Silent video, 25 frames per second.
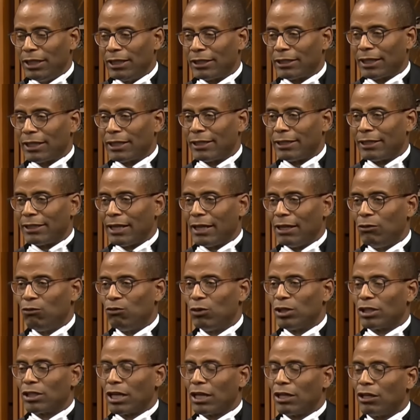As I said,
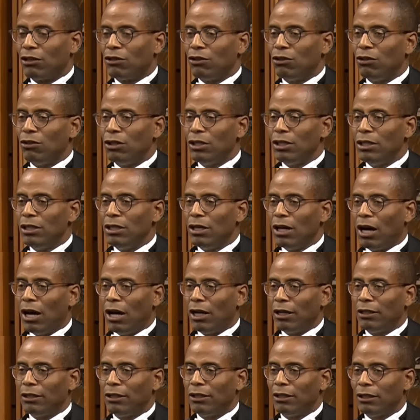which I could
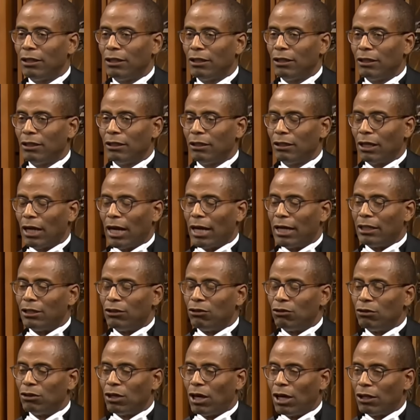not,
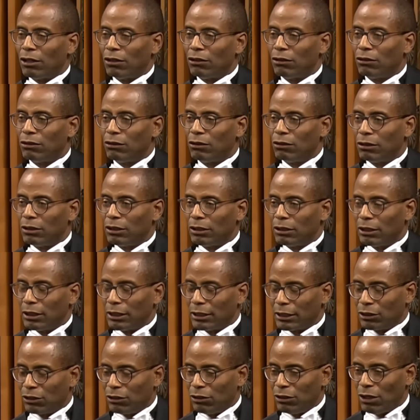
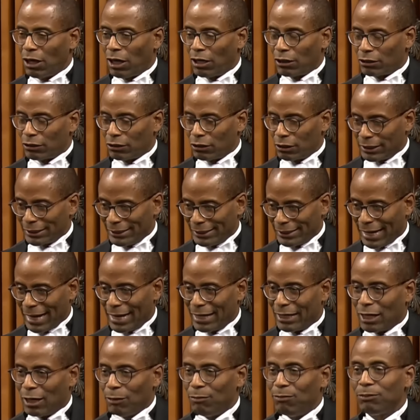could not
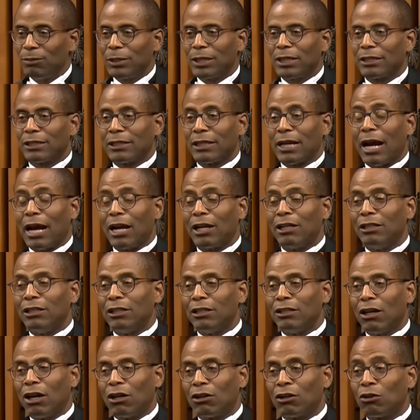stand up because I
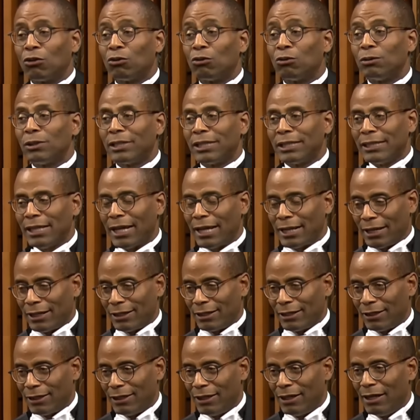did not know who said
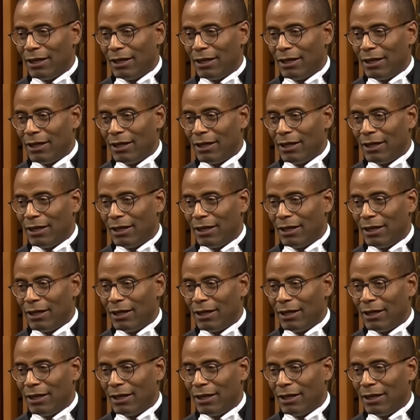it.